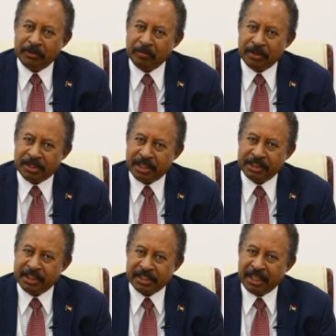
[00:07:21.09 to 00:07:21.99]

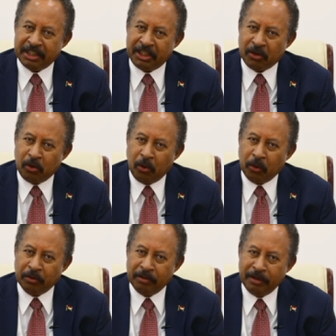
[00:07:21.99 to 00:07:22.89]
demonstrations that they
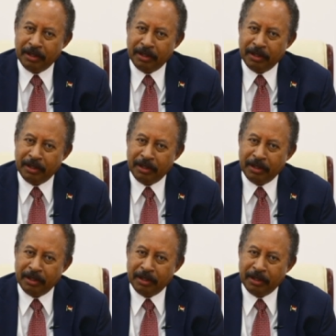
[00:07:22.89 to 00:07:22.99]
call